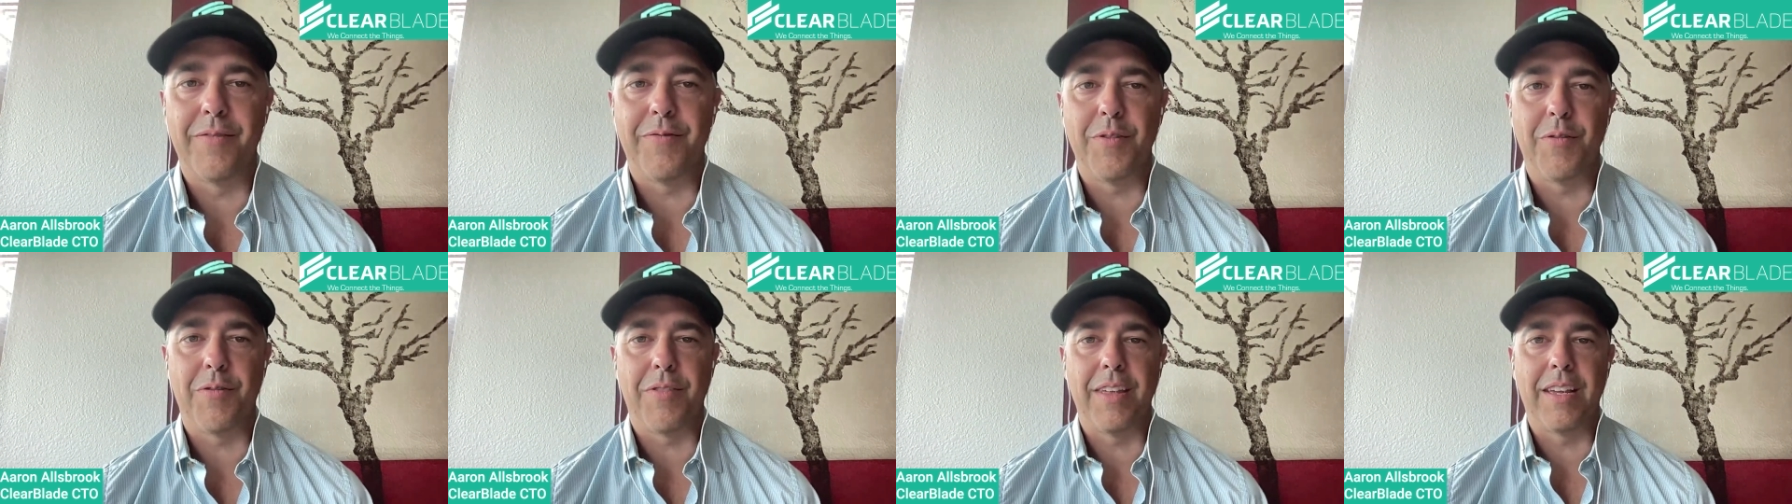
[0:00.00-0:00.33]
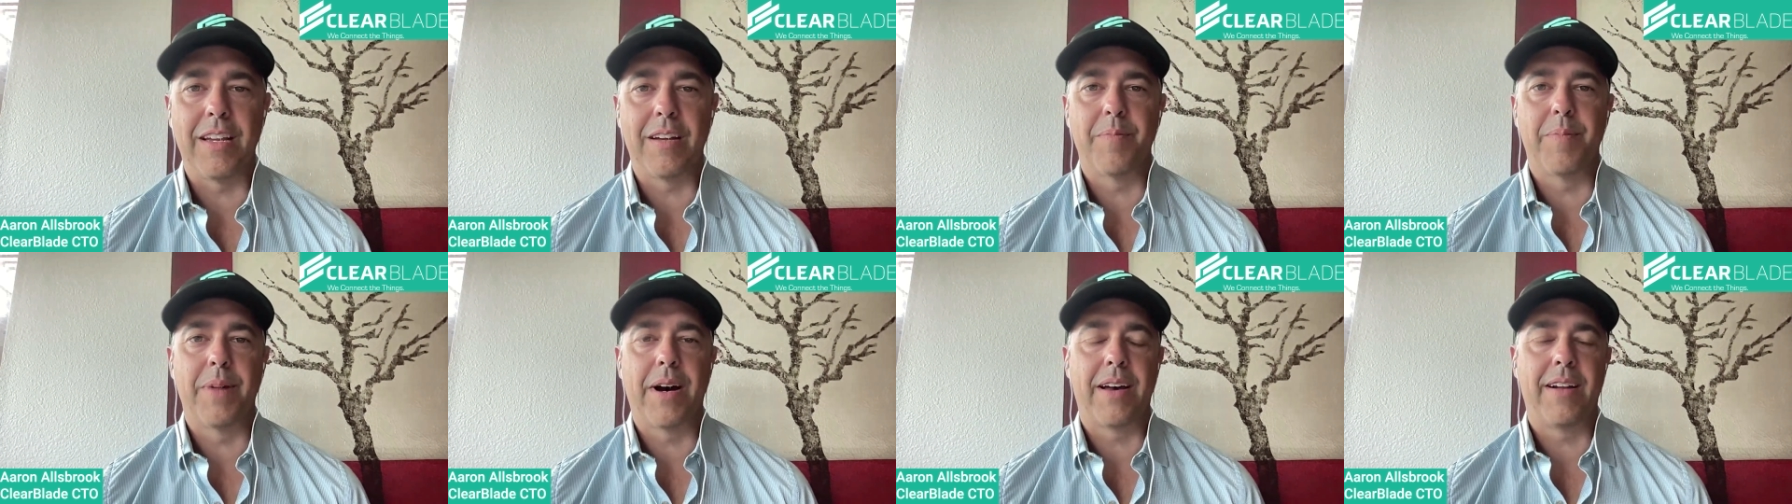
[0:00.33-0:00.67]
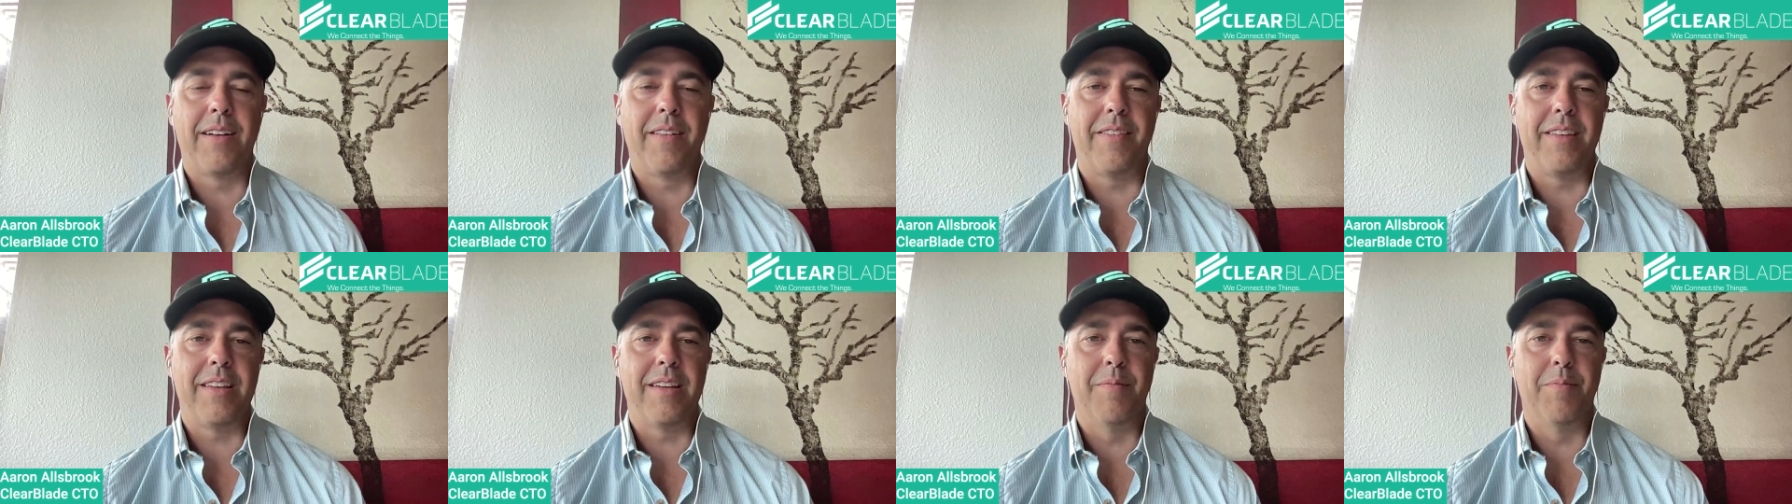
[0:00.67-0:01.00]
If you think about
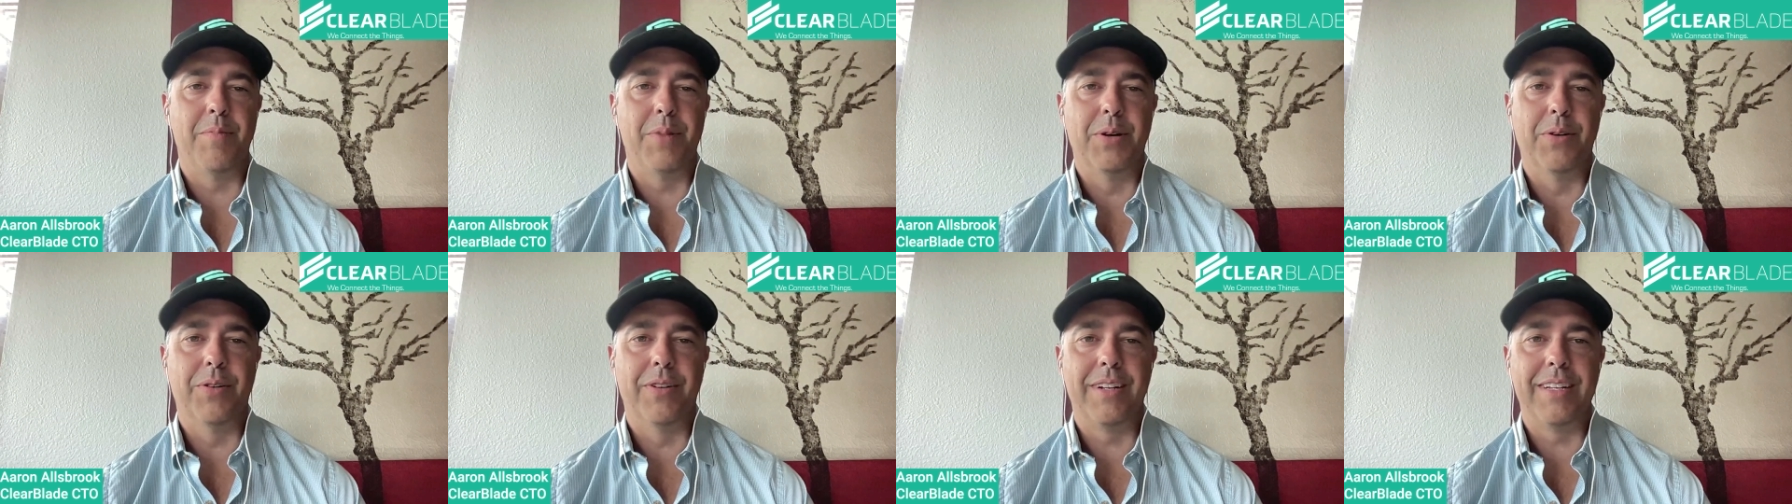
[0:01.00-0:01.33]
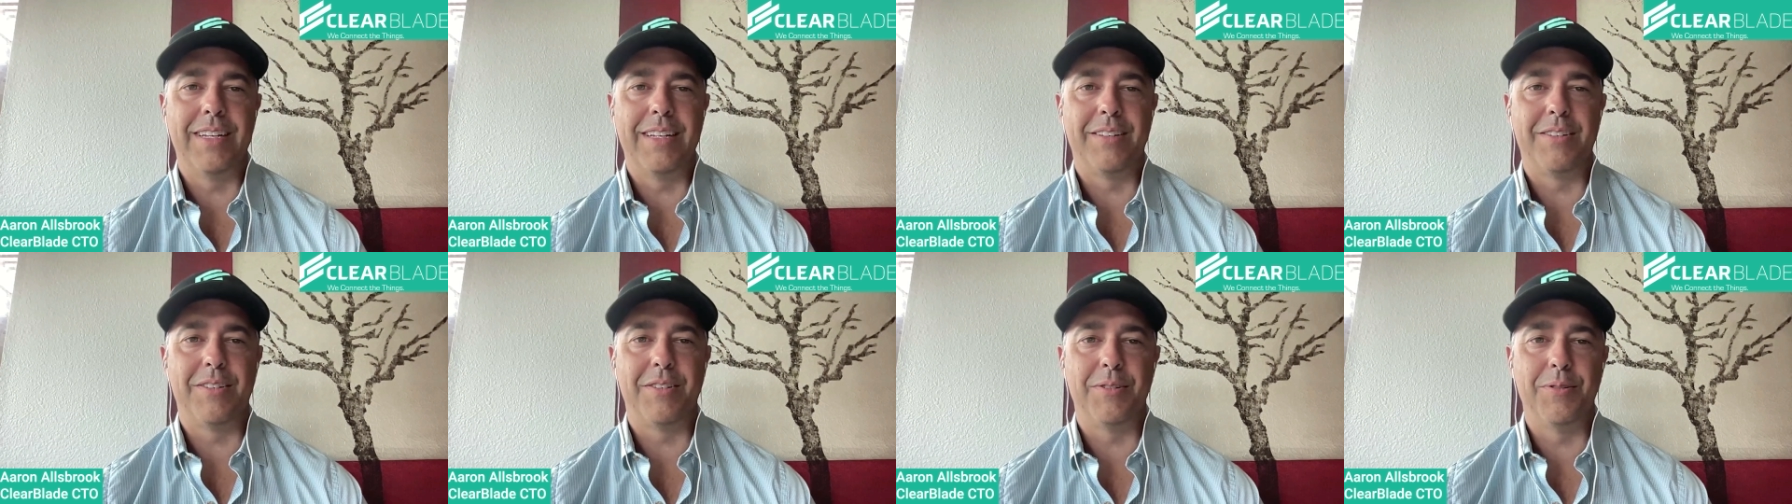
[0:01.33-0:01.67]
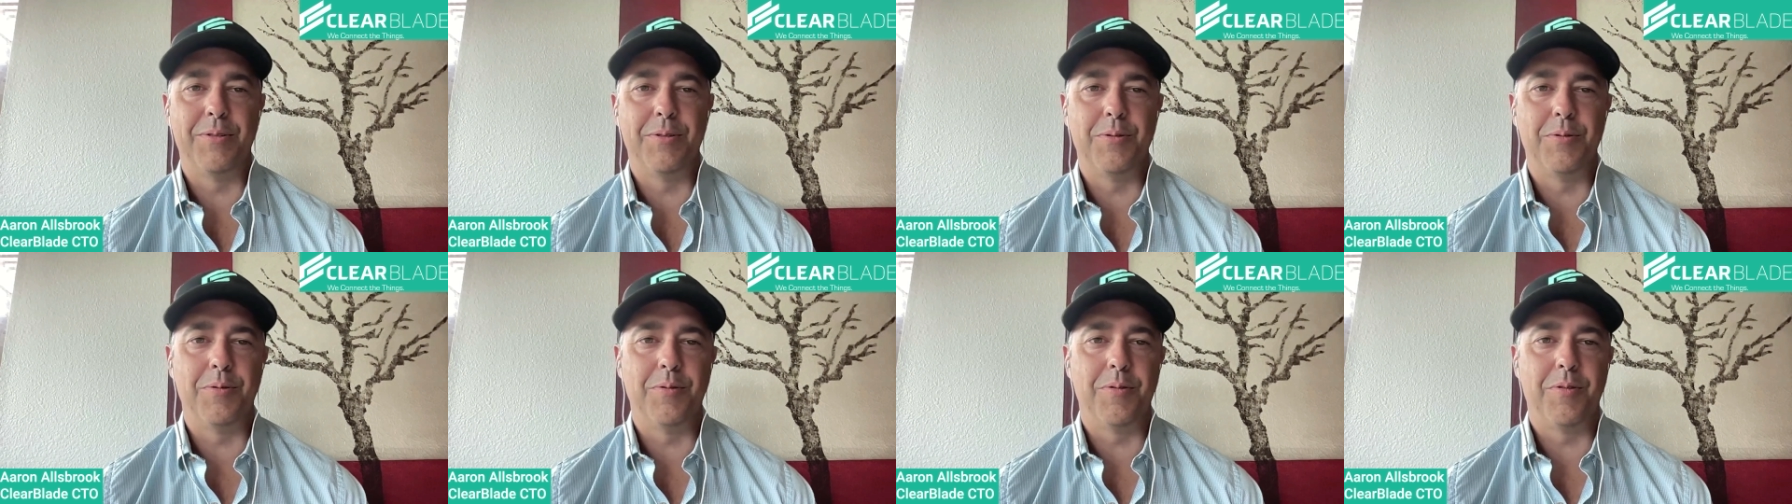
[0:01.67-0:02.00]
it, the ability
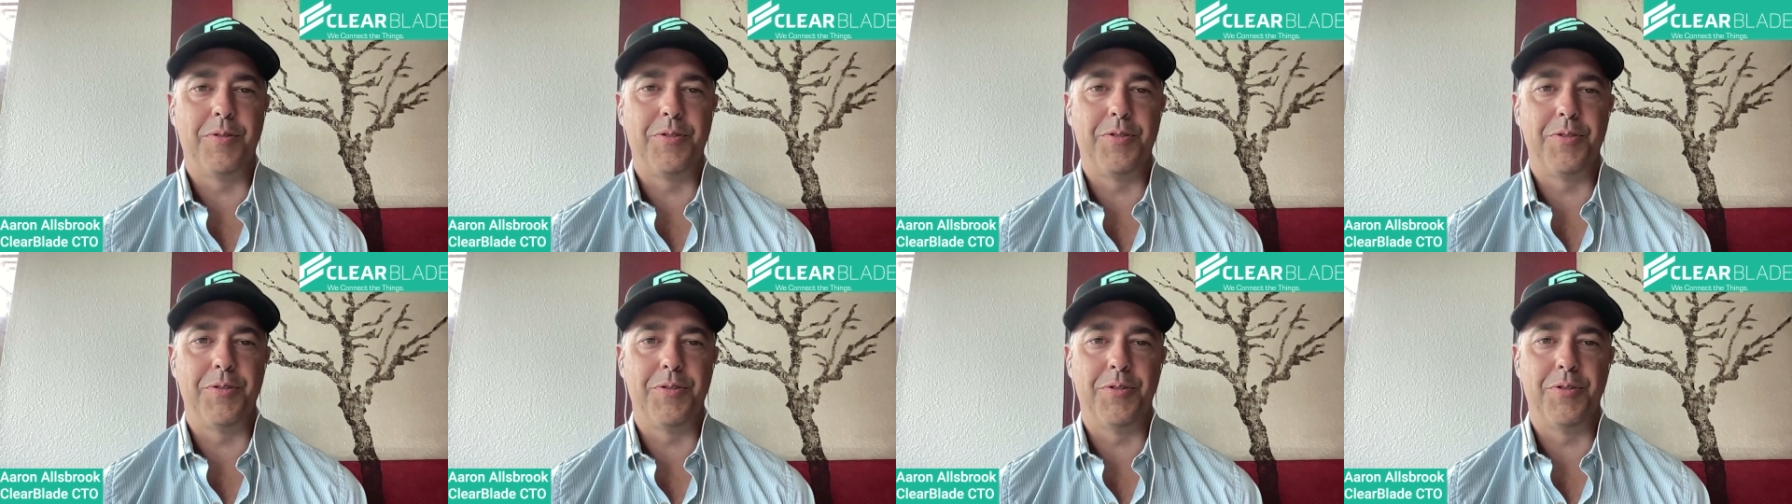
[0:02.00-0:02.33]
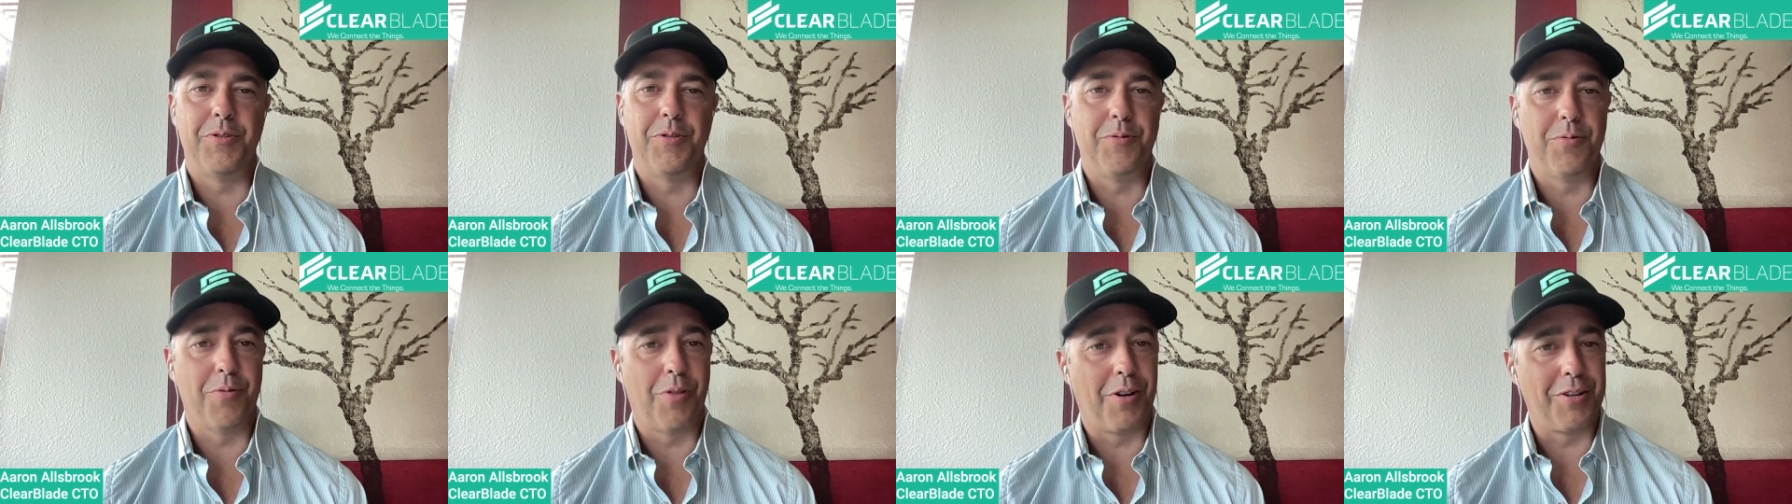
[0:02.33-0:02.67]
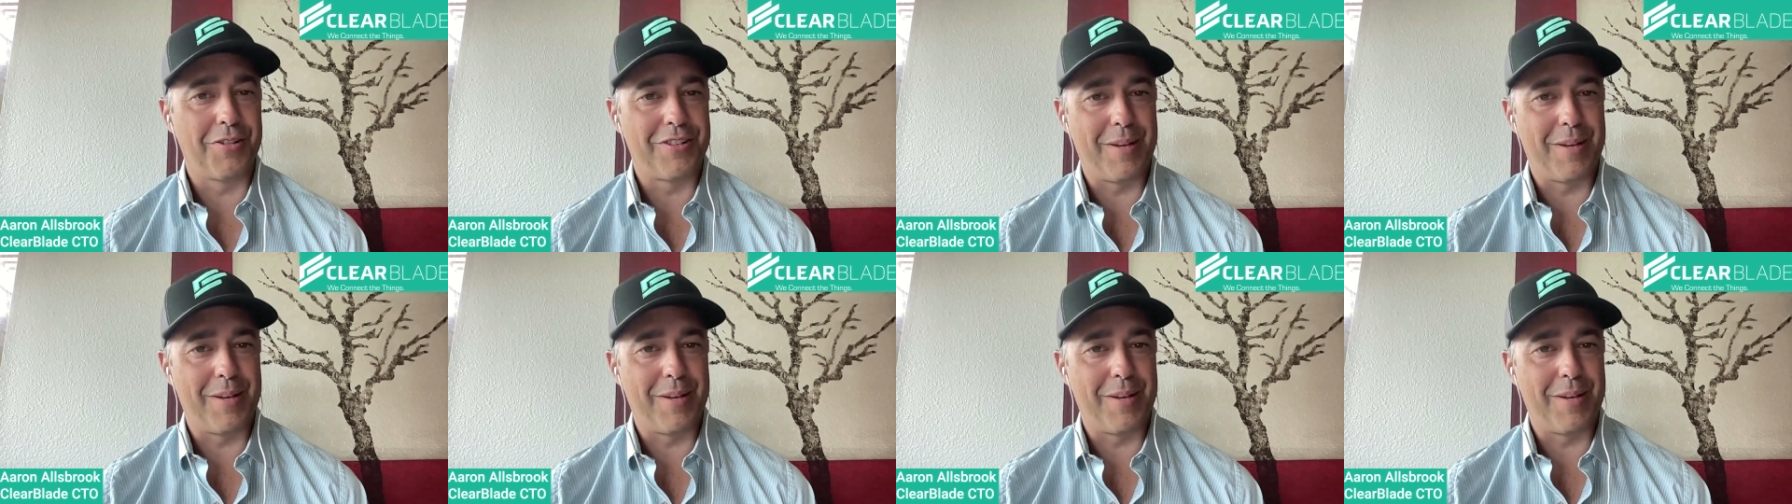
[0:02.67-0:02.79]
to do